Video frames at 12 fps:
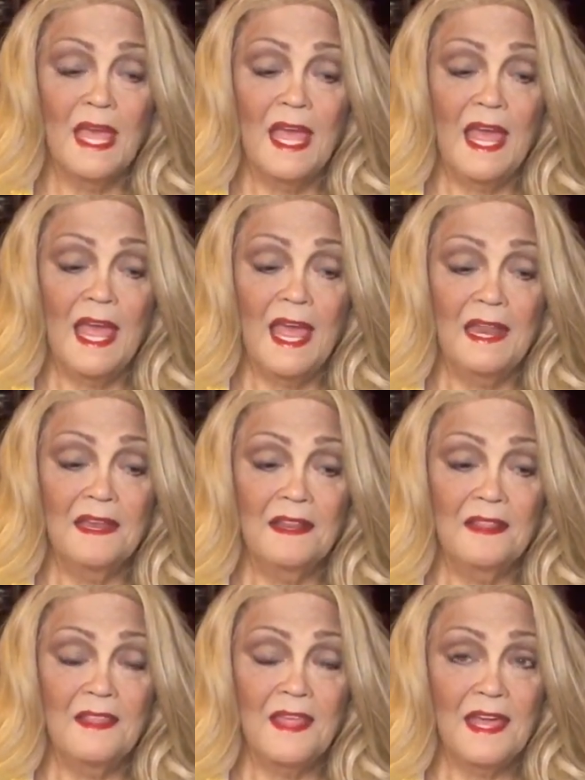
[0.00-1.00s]
And
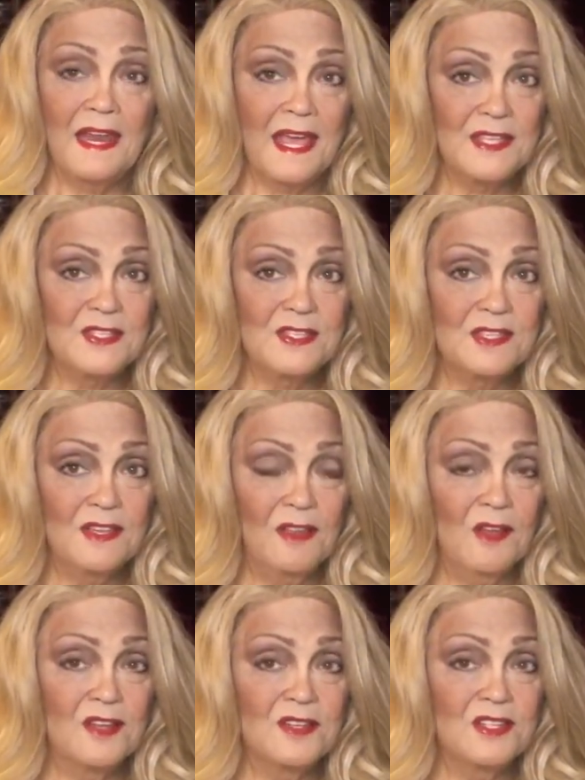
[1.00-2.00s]
that has a
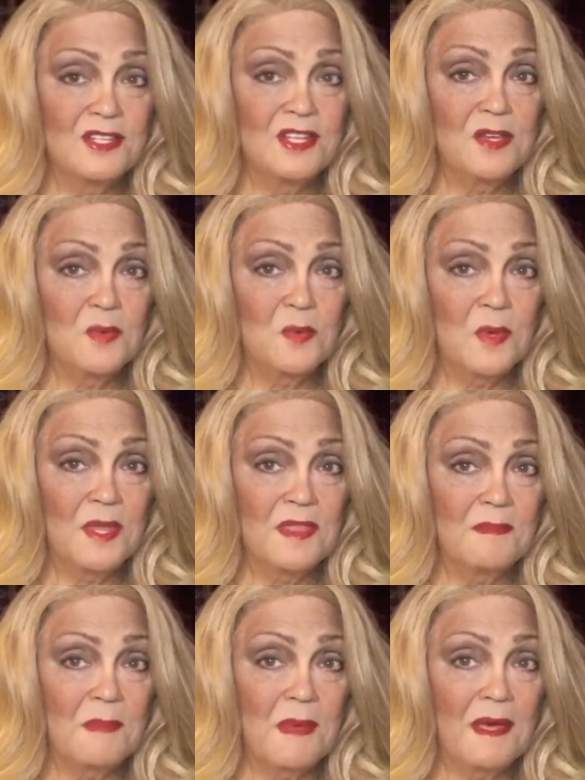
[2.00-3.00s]
lot to do with
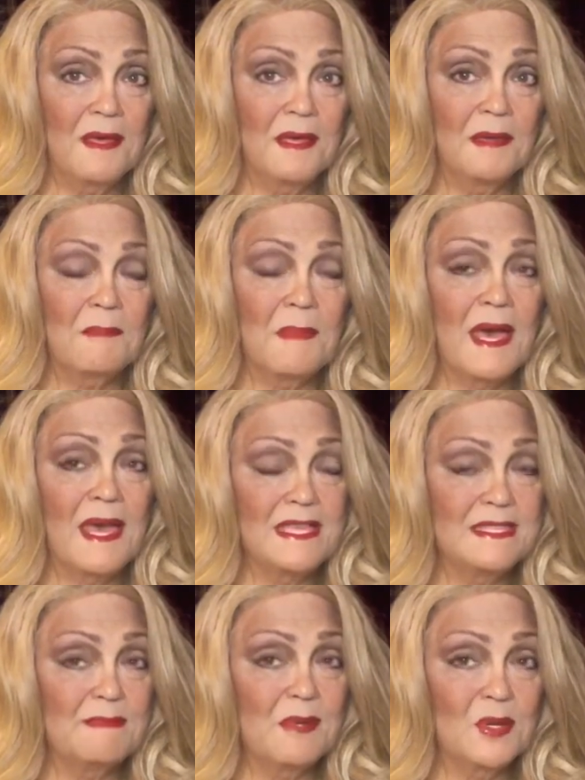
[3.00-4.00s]
my
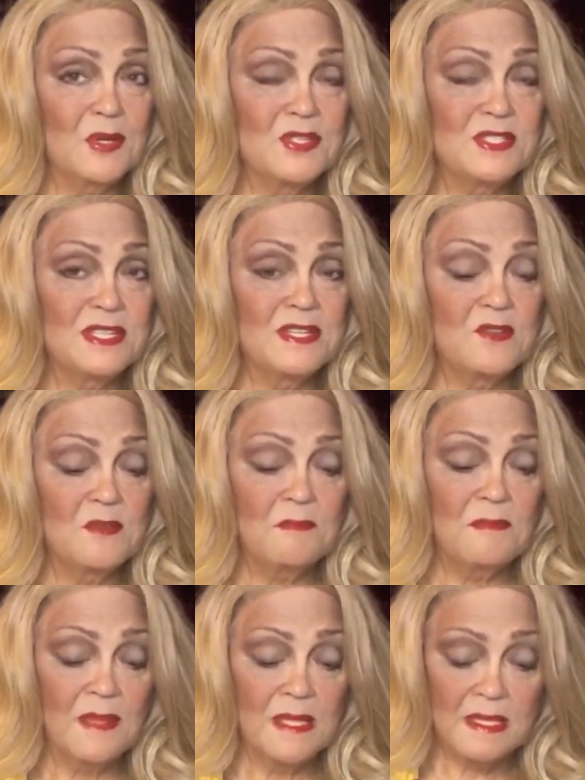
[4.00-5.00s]
Asperger's syndrome.
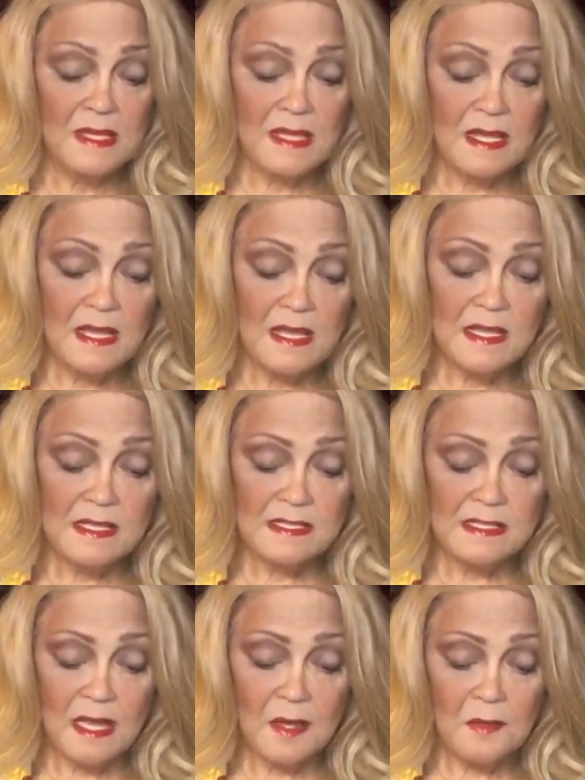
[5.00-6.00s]

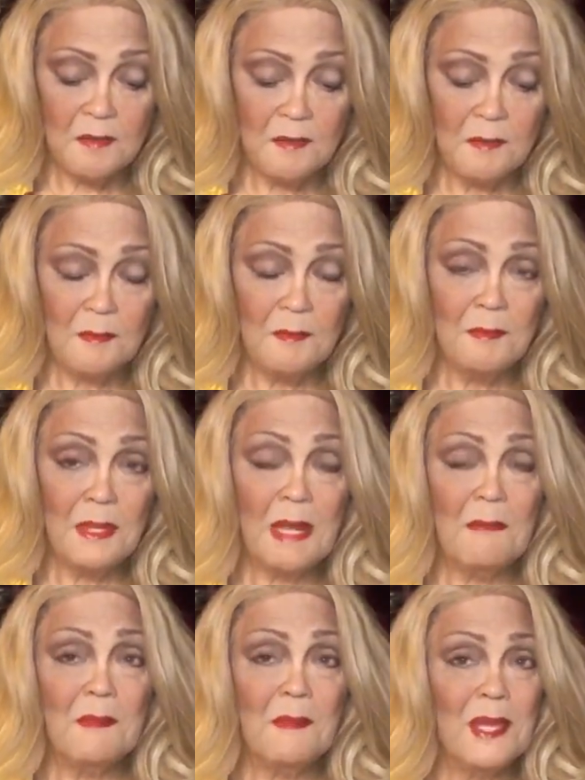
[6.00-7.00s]
So, but
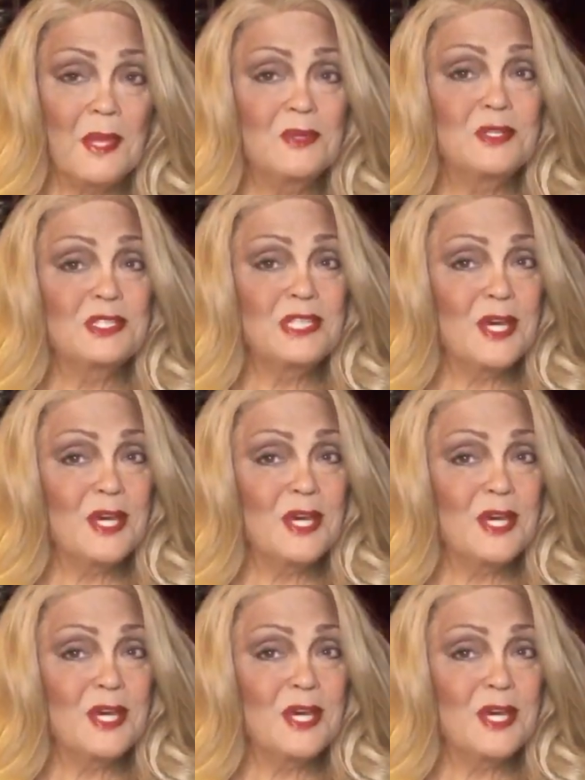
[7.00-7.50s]
I'm here to tell